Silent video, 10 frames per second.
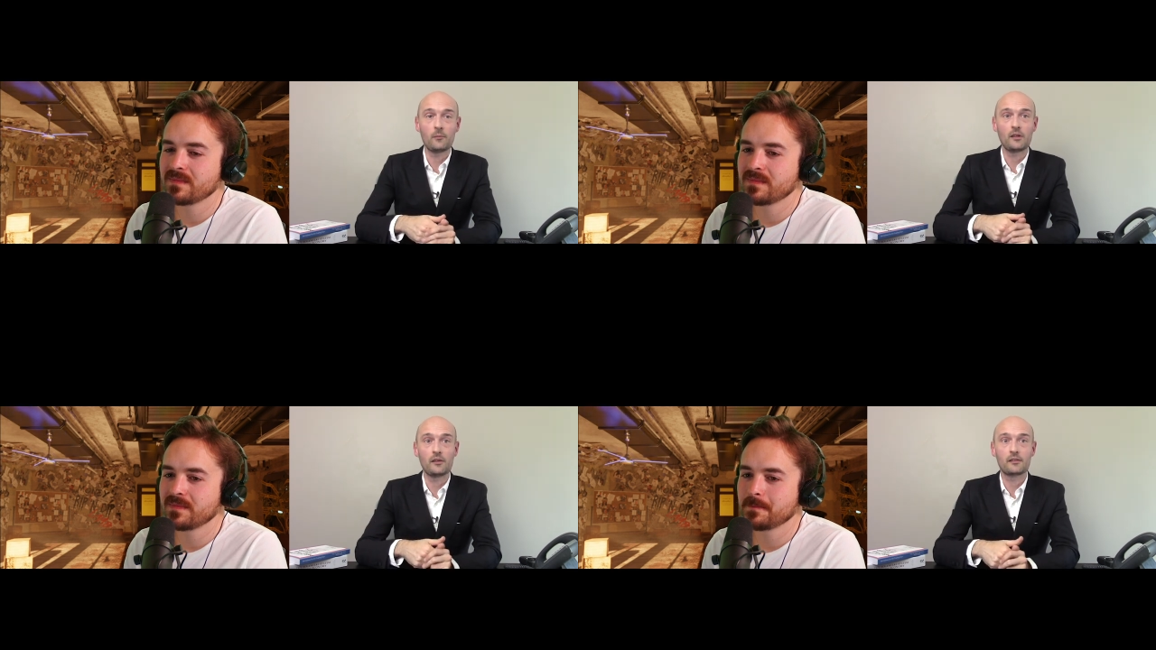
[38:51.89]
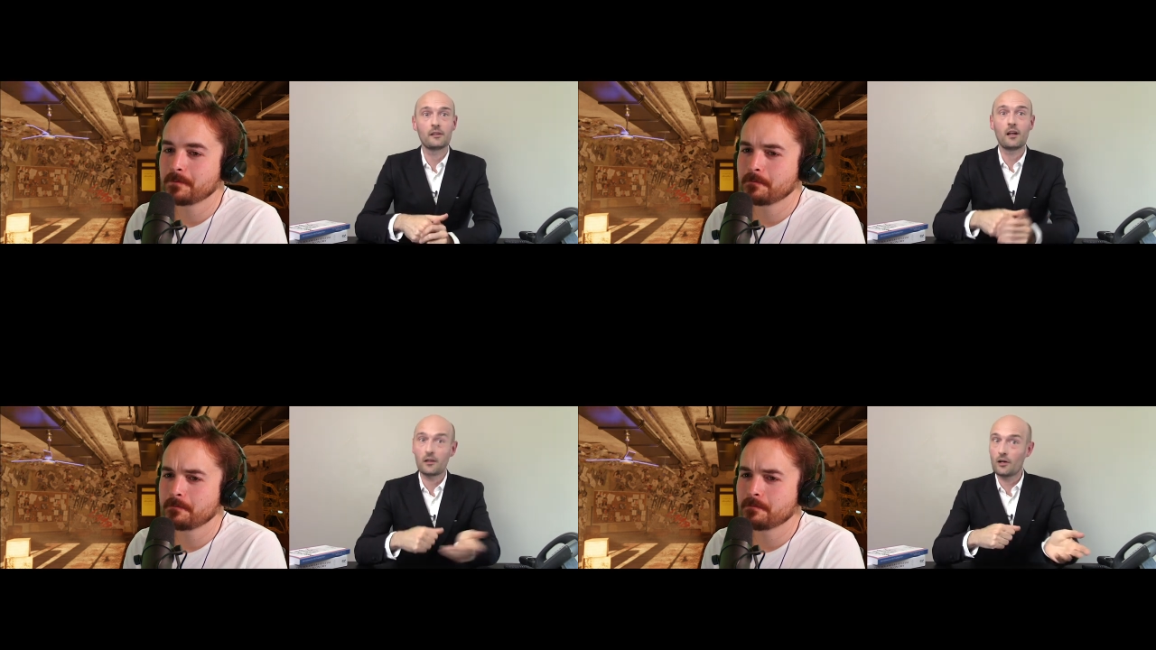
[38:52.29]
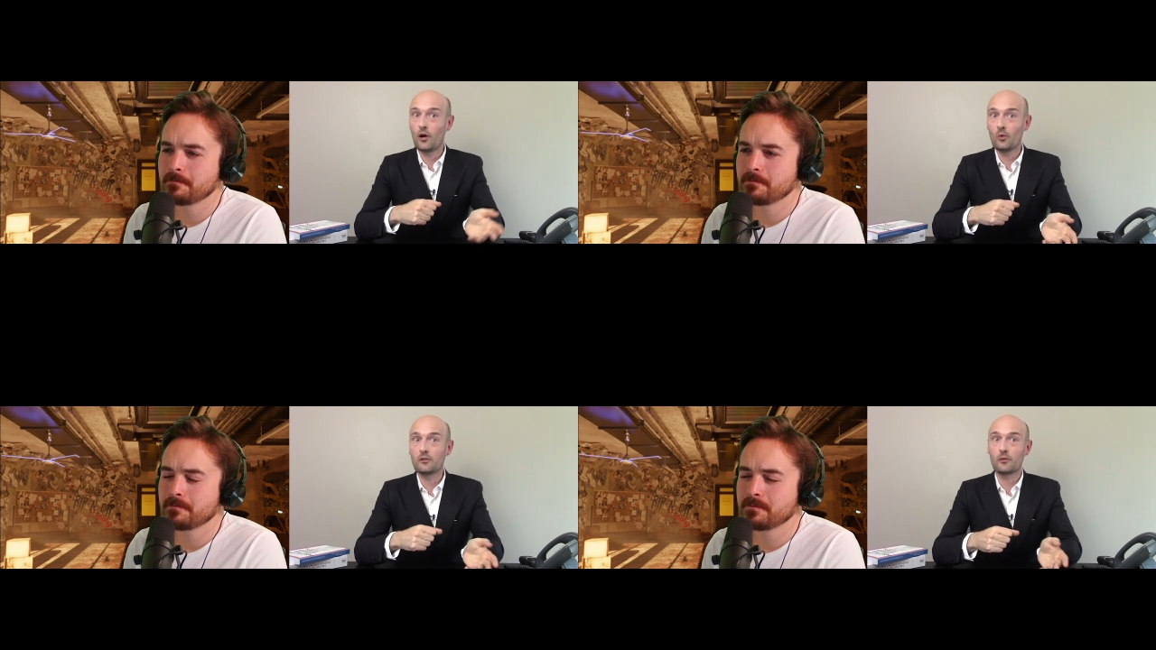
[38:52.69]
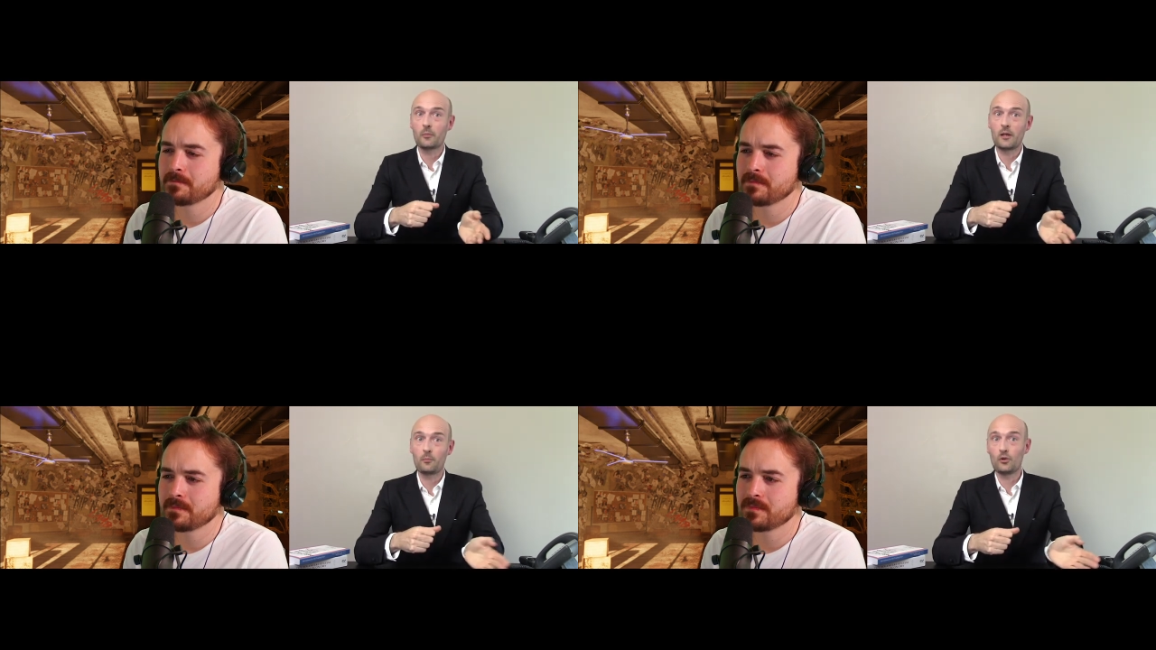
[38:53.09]
Speaker 1: And there's a lot of older
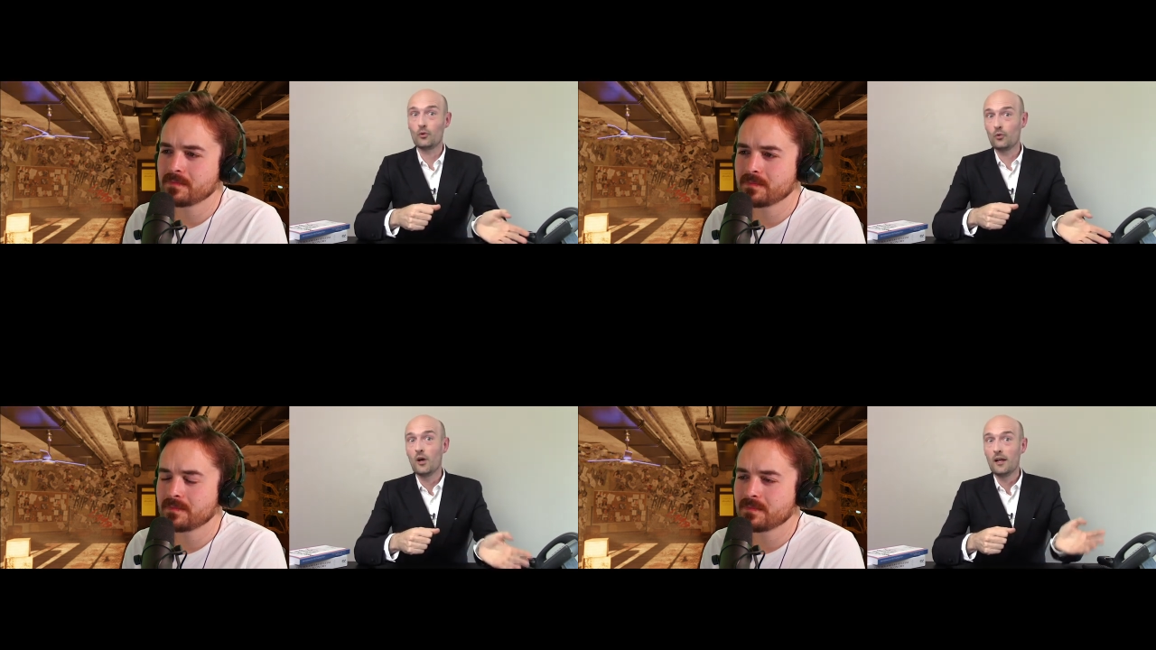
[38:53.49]
people who